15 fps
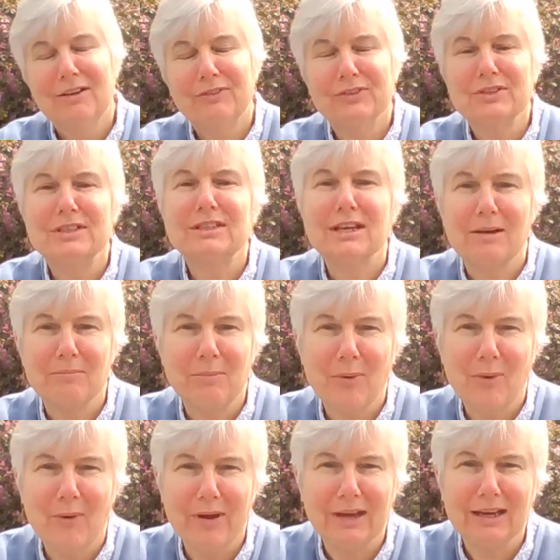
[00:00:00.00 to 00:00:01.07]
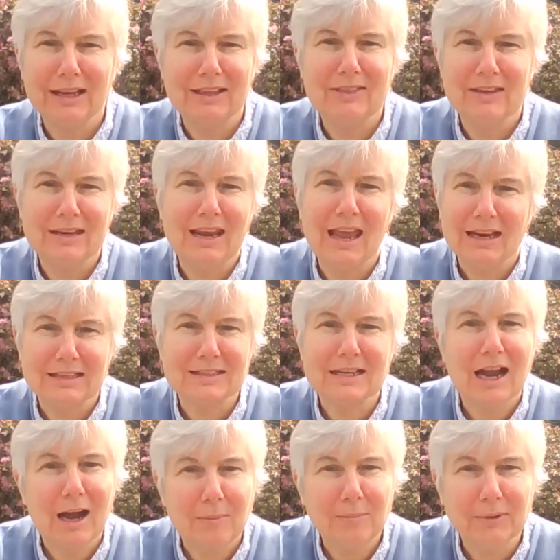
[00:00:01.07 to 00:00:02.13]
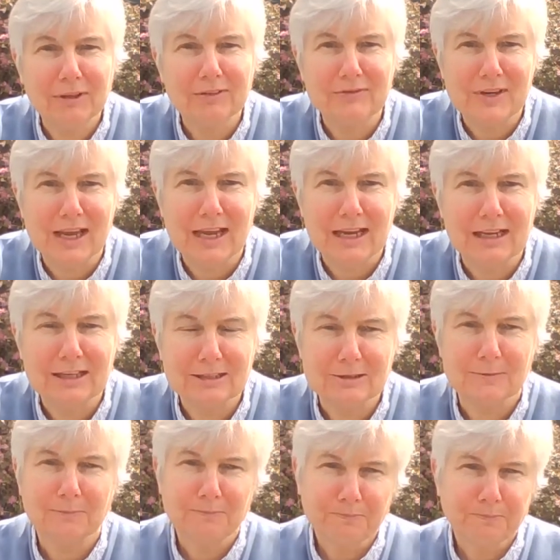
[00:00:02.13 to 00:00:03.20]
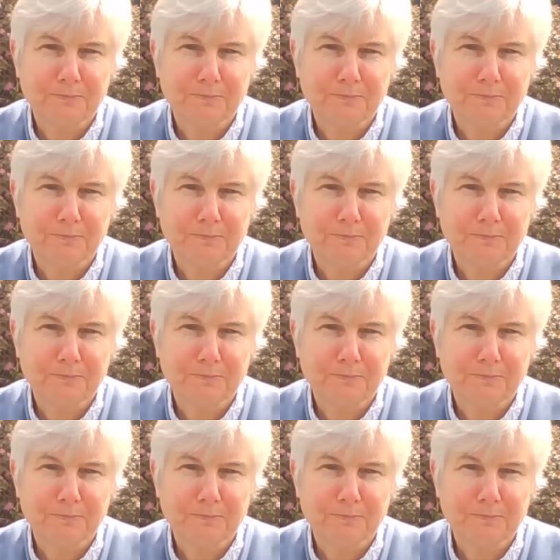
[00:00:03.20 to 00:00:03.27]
for some point in the next couple of days.